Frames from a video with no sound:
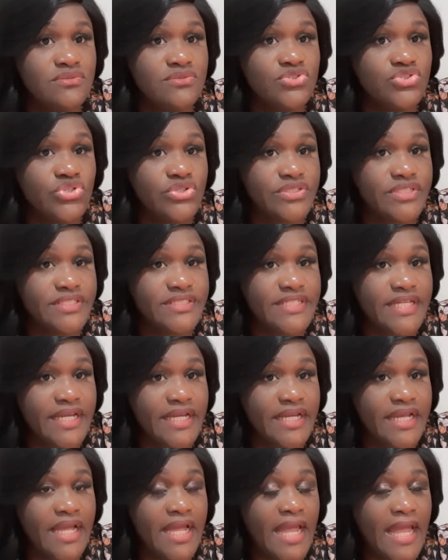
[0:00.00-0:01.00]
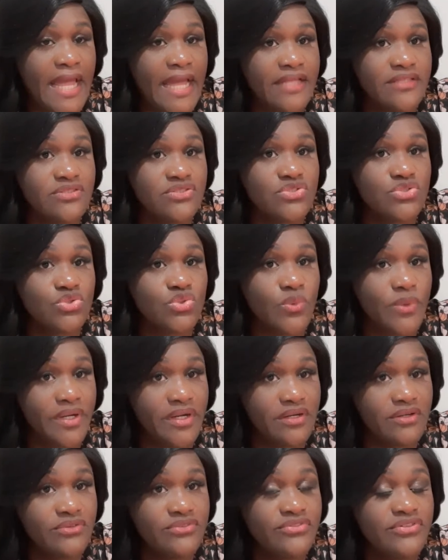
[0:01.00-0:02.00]
Georgia Tech at
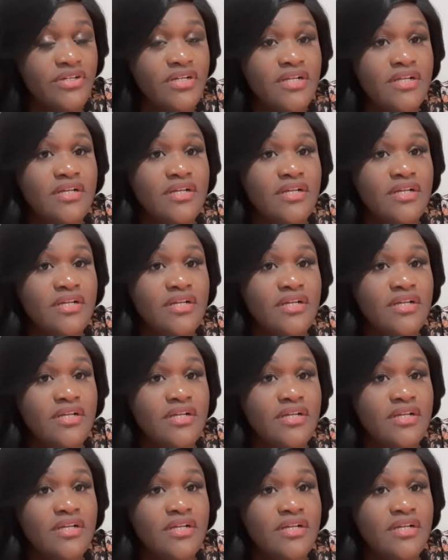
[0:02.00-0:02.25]
12.